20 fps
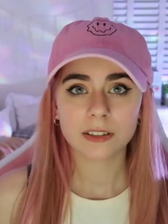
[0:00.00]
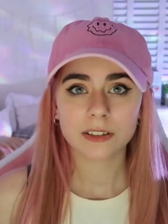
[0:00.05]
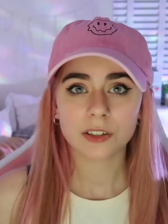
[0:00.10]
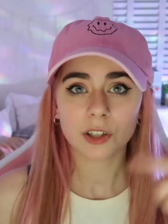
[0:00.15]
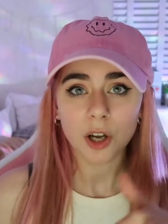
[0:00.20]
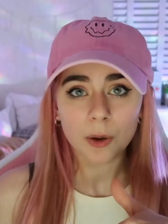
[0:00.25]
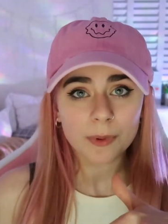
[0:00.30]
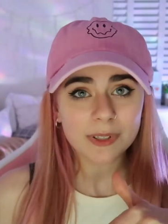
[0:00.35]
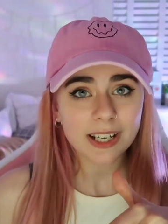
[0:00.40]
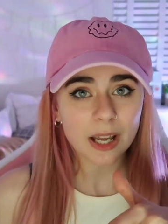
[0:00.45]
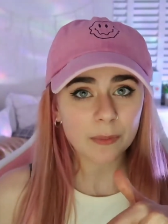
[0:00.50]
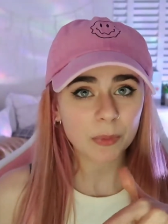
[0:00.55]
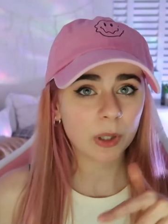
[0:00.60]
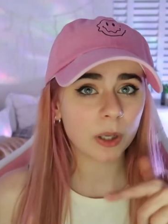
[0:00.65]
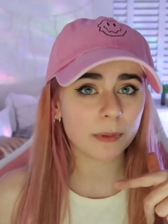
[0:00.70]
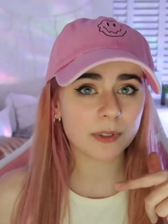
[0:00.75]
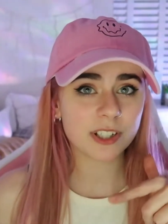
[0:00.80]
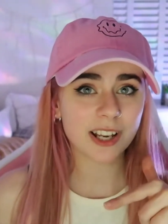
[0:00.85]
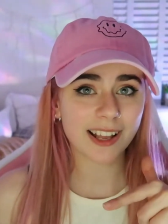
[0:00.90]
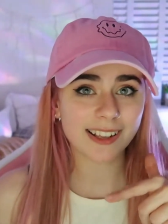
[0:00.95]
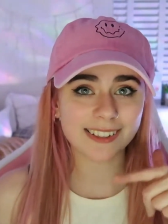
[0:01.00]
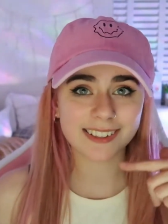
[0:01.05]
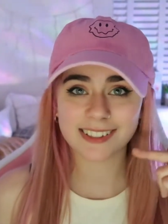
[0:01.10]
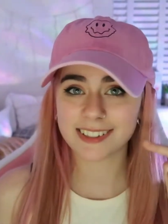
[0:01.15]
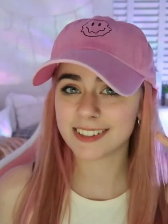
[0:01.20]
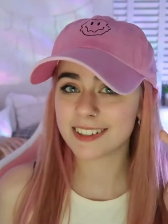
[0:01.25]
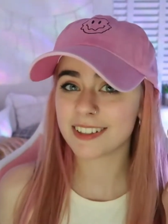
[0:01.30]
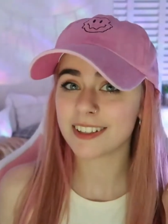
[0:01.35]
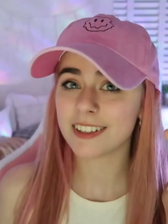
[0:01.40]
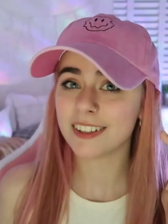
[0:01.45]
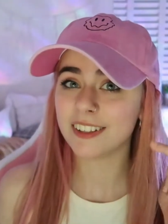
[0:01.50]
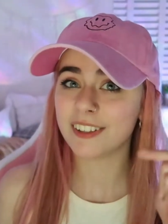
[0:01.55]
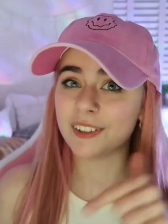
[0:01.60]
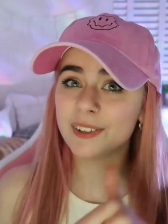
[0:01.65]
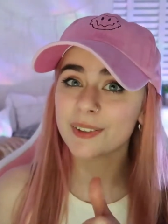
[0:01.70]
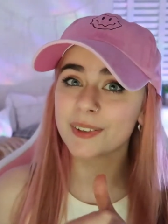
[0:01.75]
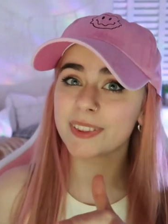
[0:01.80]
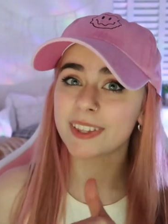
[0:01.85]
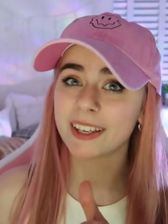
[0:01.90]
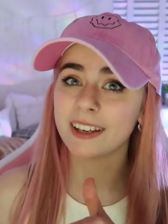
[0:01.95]
So comment down below what challenges
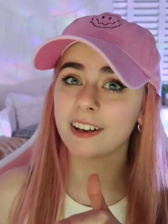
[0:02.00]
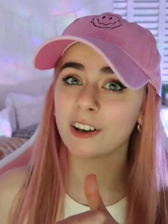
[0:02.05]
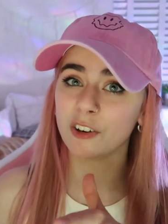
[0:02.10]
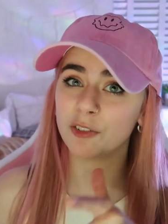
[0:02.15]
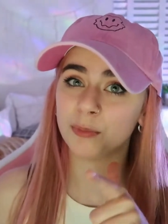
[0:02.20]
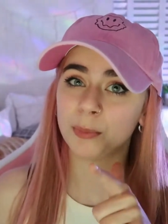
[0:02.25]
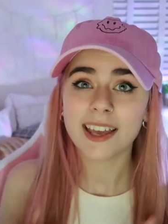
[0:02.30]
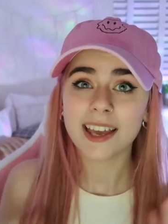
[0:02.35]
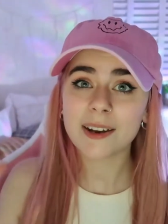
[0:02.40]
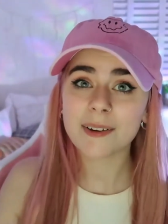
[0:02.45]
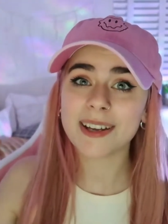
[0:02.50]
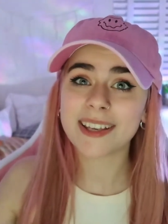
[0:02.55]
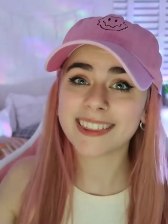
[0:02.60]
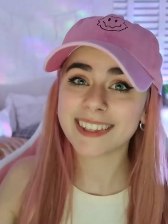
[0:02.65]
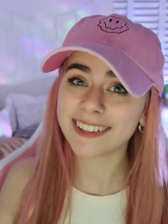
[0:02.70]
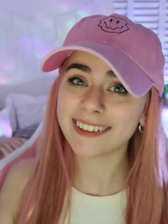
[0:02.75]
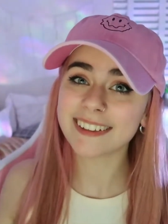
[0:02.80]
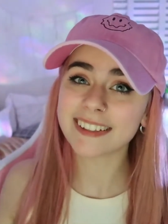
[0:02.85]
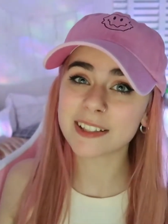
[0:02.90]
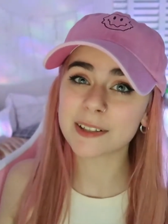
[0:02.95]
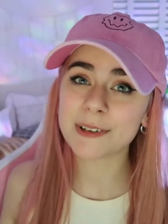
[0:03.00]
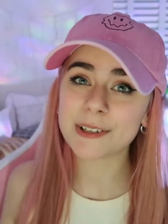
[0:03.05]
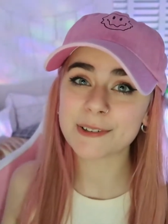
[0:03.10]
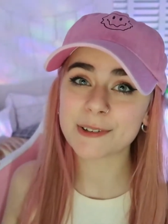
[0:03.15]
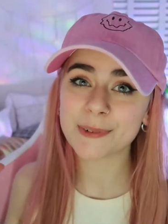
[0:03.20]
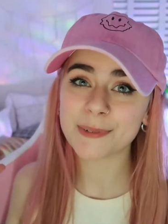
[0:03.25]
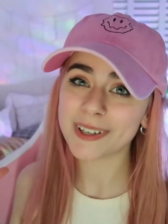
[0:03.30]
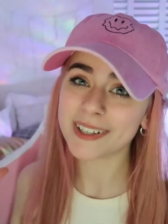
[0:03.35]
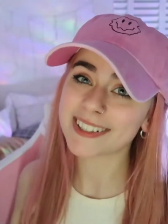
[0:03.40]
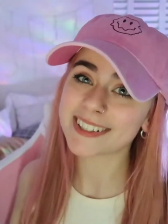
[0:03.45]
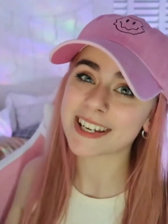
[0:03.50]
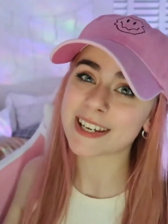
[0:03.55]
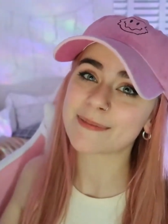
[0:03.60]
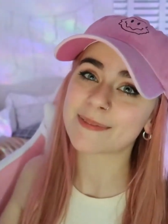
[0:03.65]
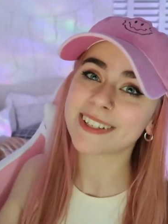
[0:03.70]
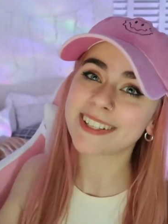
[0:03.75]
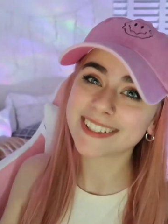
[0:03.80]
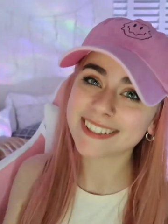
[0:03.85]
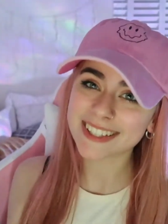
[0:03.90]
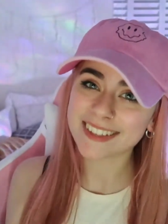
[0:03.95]
you think of. Anyway, thank you so much for
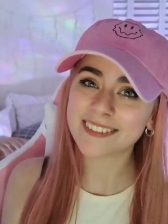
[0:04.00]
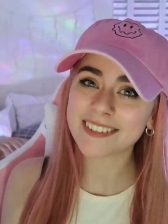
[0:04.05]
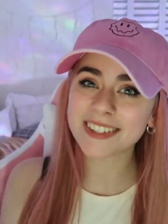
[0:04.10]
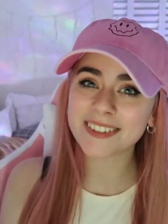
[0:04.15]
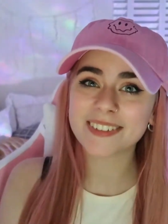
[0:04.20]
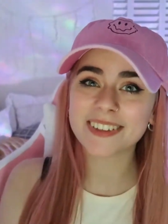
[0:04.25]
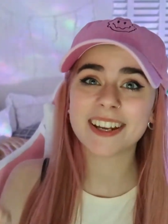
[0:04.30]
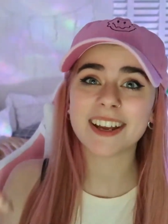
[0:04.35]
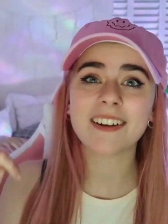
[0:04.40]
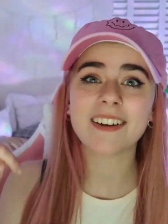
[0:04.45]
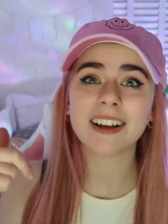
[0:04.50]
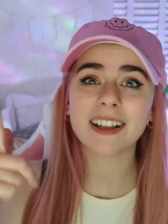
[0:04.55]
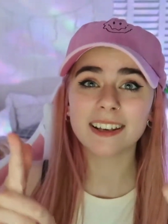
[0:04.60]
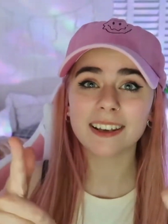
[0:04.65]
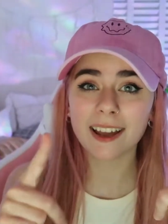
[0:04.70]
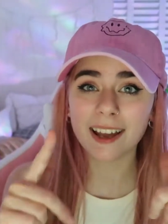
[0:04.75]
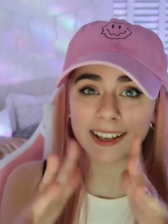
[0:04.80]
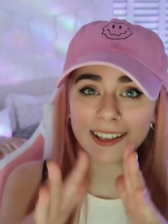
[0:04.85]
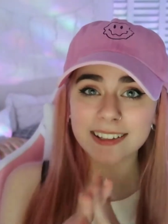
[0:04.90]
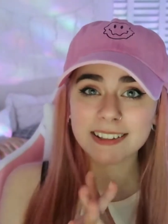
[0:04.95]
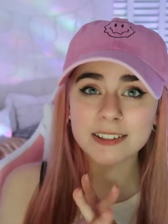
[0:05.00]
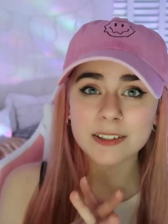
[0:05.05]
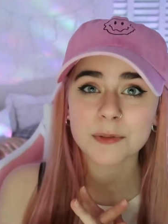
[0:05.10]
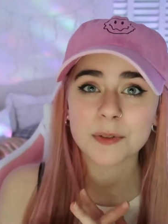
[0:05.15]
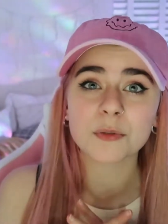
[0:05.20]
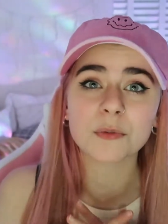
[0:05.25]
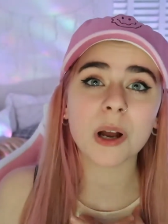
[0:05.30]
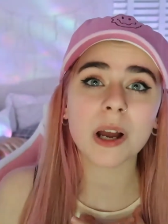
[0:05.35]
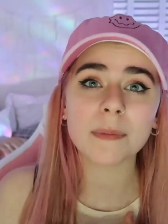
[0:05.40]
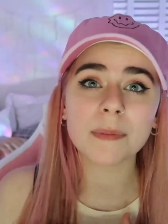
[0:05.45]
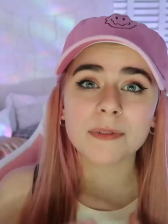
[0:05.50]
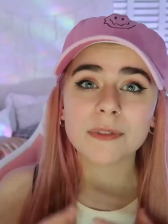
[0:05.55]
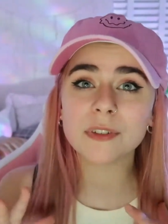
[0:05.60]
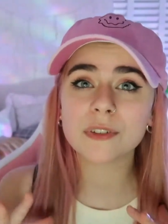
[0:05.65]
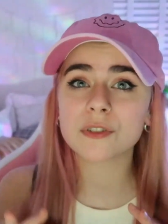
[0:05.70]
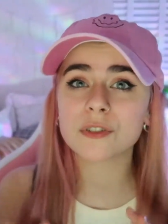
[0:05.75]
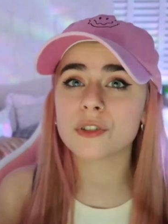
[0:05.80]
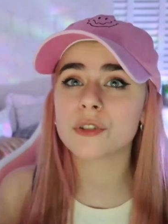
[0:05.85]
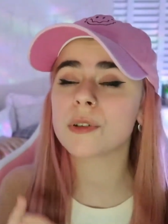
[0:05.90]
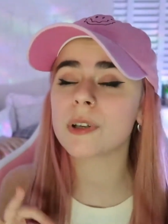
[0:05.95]
watching. Please give this video a like and subscribe if
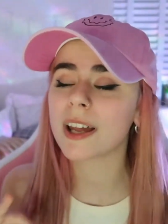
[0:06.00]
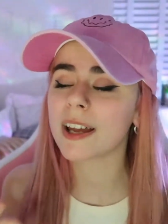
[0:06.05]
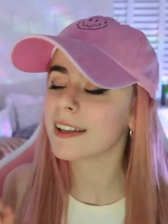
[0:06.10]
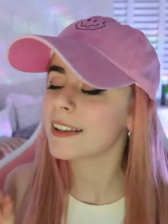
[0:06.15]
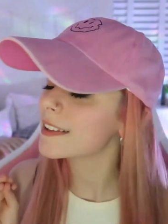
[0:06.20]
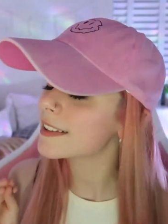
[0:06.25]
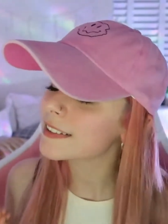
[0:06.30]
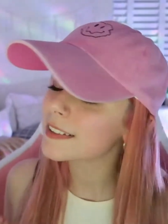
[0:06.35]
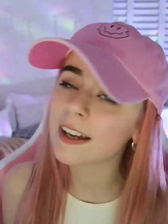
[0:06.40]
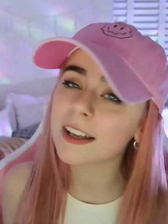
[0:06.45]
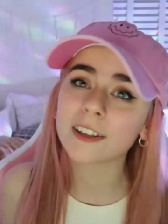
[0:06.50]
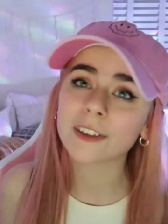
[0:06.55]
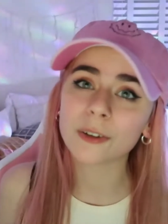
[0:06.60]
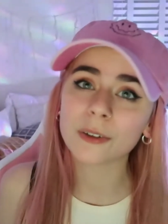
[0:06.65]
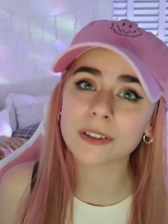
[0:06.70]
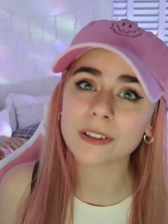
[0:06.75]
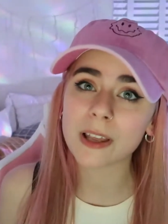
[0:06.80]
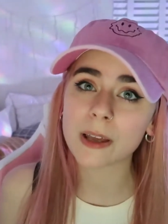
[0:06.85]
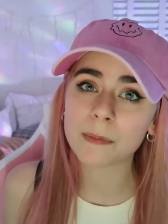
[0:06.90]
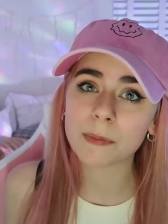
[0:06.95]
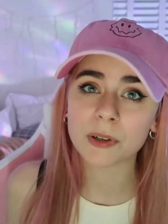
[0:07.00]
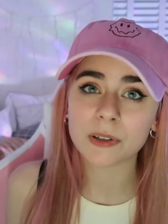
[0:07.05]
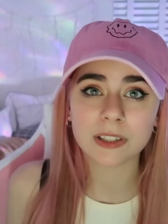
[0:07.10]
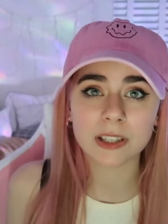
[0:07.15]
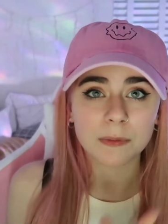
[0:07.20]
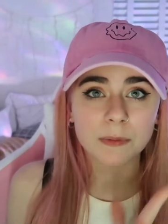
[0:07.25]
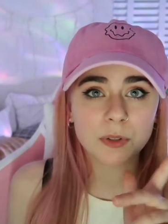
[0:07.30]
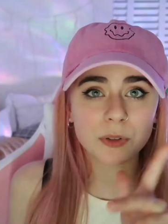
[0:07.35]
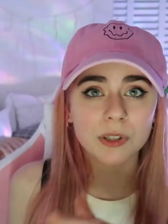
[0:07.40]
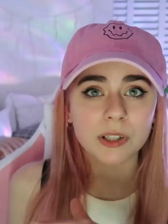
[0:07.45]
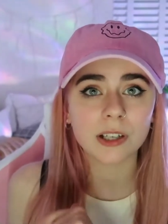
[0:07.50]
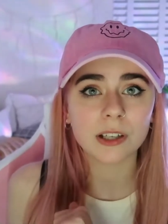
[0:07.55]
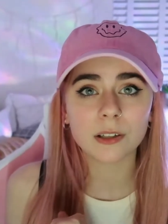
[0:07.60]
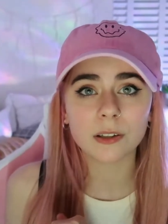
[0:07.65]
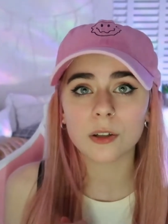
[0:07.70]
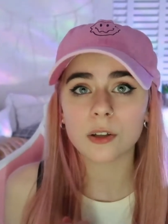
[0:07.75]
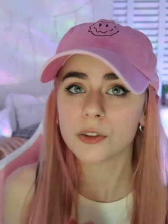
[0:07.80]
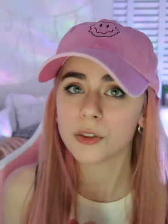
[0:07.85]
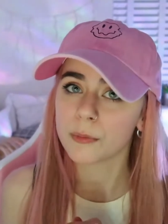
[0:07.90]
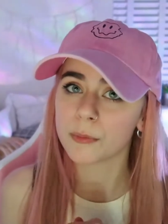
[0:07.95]
you do like this kind of content because I'm doing it
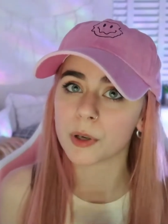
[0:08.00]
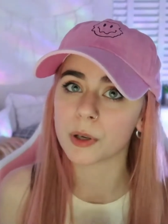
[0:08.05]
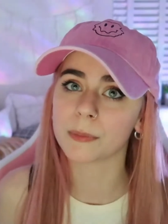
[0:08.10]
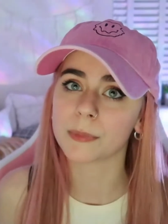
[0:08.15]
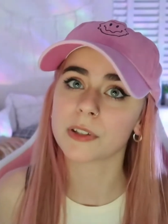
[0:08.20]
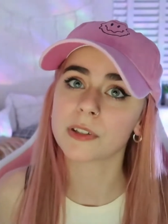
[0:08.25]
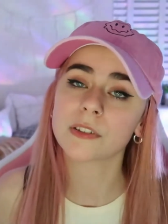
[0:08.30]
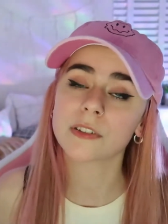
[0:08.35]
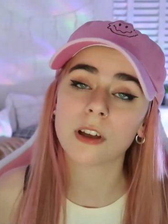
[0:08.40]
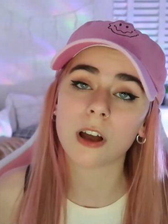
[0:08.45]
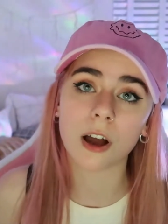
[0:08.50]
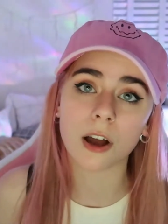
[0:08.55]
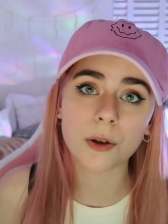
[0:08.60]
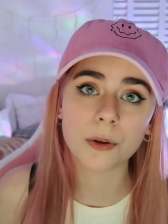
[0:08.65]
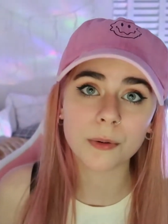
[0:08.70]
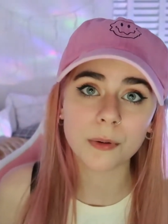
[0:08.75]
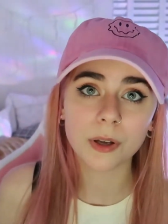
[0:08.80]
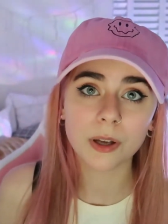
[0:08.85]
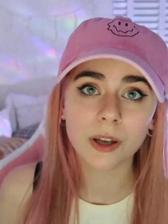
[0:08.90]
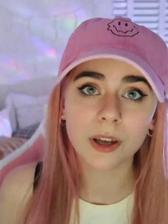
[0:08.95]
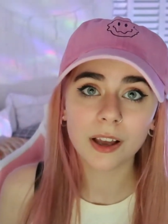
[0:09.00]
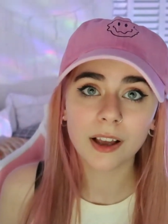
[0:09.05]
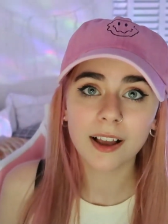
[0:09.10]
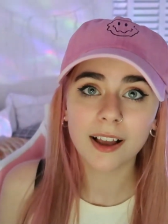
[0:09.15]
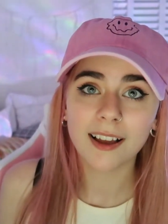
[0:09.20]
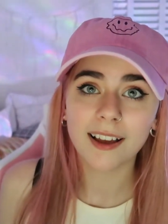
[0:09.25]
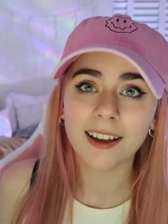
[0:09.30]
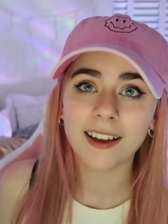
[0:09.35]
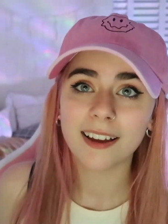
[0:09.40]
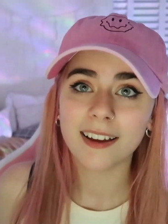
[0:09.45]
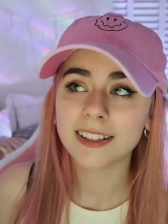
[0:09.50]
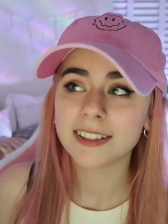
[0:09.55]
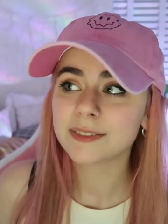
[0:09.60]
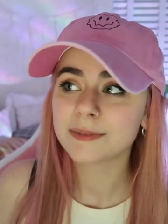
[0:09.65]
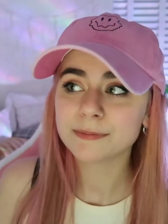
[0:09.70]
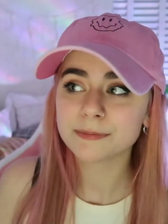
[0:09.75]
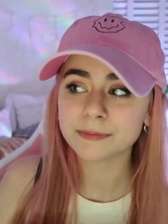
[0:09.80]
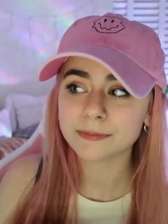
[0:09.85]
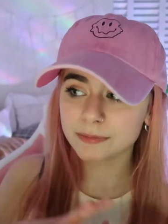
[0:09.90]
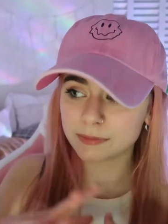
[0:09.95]
a lot at the moment. So,
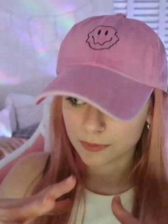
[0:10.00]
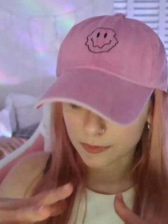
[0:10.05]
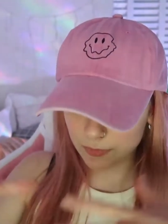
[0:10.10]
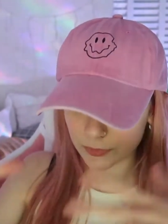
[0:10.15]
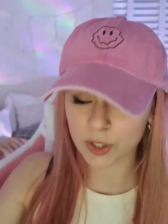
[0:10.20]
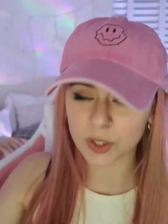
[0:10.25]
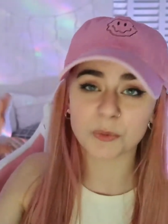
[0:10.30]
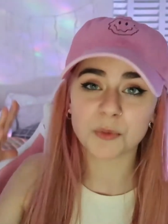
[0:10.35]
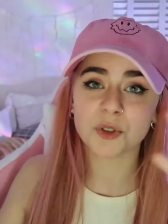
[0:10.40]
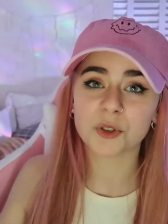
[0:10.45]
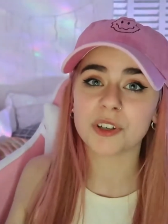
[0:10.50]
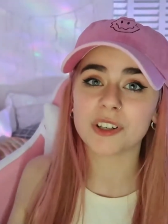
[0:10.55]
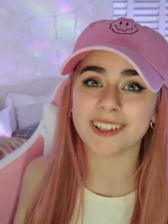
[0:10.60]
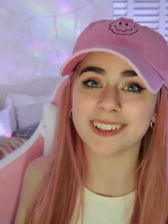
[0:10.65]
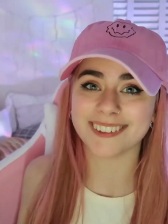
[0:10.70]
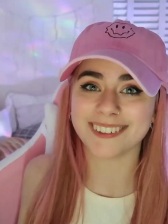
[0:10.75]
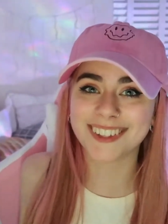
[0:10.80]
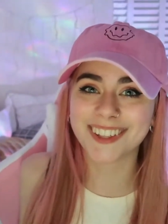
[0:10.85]
come join us.